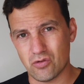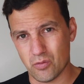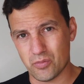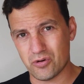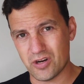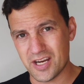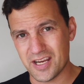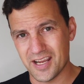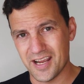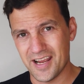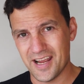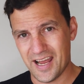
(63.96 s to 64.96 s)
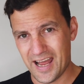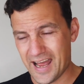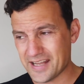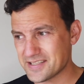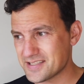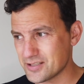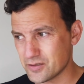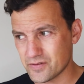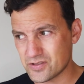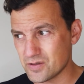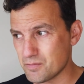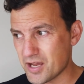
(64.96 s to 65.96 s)
Grand Prix at
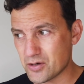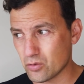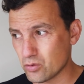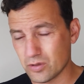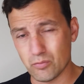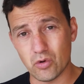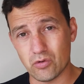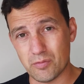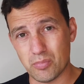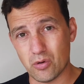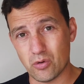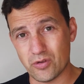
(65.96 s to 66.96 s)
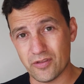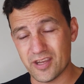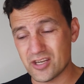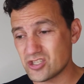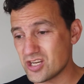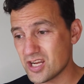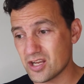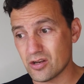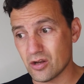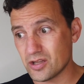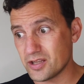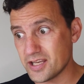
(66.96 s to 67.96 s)
Silverstone, made all the more important this year,
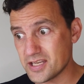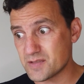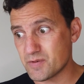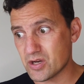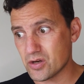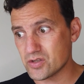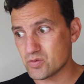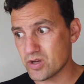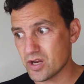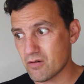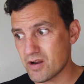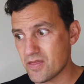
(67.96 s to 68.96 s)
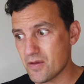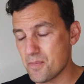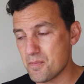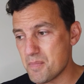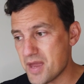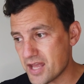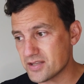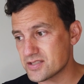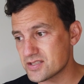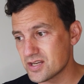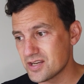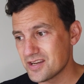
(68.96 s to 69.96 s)
not least because we are in the
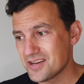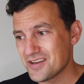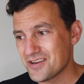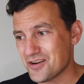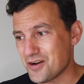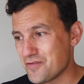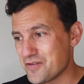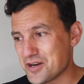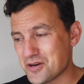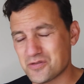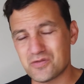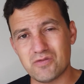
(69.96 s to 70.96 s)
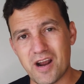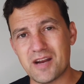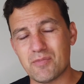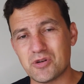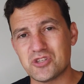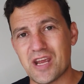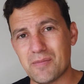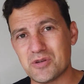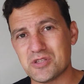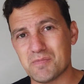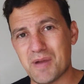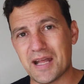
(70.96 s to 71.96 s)
midst of an incredible
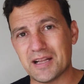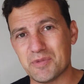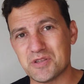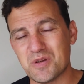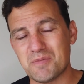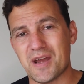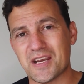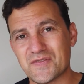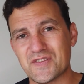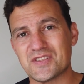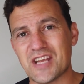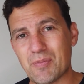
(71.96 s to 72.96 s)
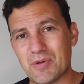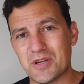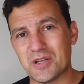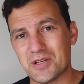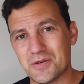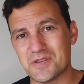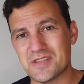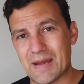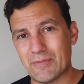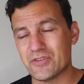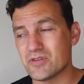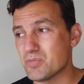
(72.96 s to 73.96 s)
championship battle between Max Verstappen and Lewis
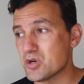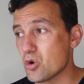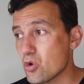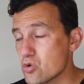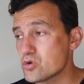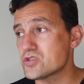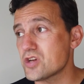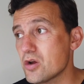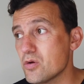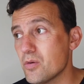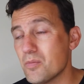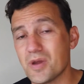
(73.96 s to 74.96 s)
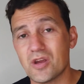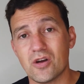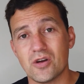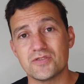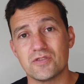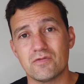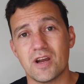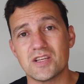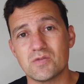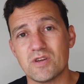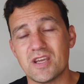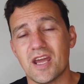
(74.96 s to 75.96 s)
Hamilton, but also because the
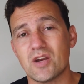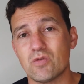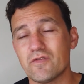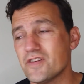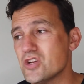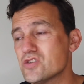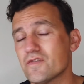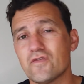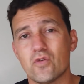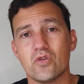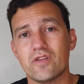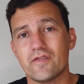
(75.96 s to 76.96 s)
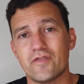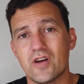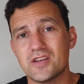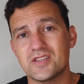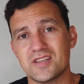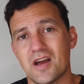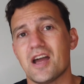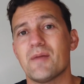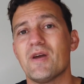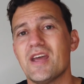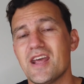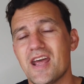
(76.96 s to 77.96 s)
race weekend will feature for the first
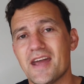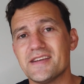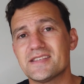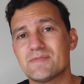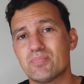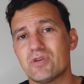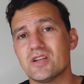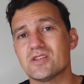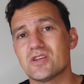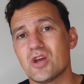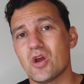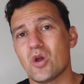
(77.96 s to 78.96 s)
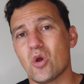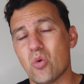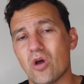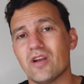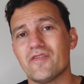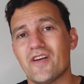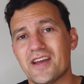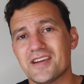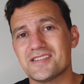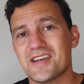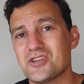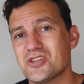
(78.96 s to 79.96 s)
time a sprint
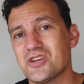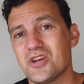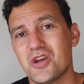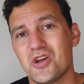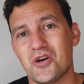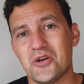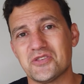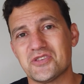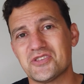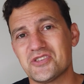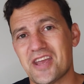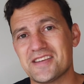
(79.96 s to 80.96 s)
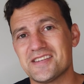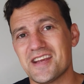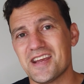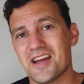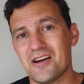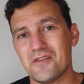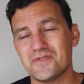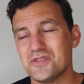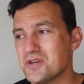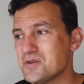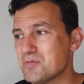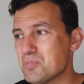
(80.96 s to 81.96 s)
qualifying session on Saturday
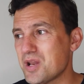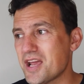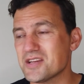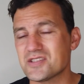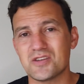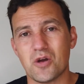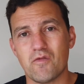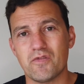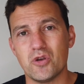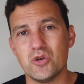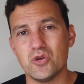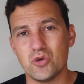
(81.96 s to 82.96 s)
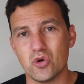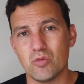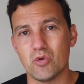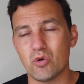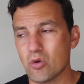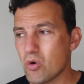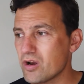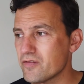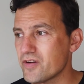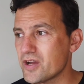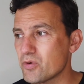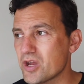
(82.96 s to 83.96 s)
afternoon in place of the normal
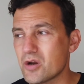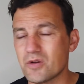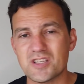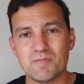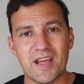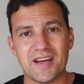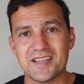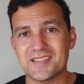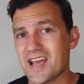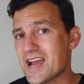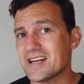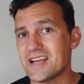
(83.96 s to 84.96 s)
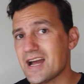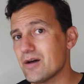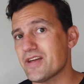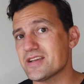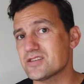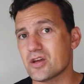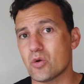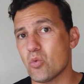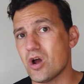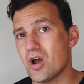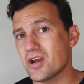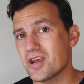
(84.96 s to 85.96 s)
qualifying. We're going to explain exactly how that's going to
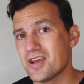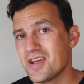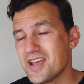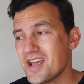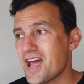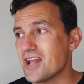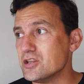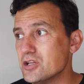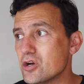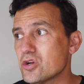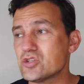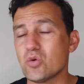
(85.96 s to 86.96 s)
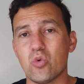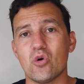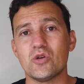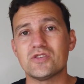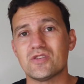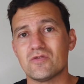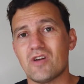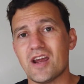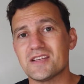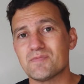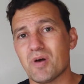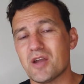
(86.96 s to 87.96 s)
work and look towards the
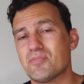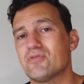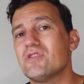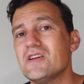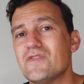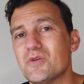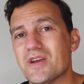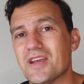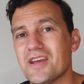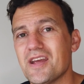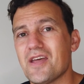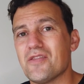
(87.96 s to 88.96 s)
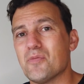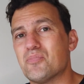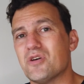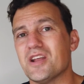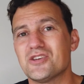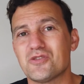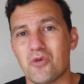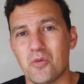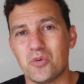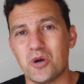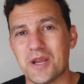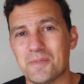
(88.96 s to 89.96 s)
race by previewing the British
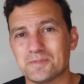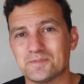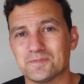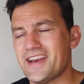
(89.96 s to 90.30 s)
Grand Prix.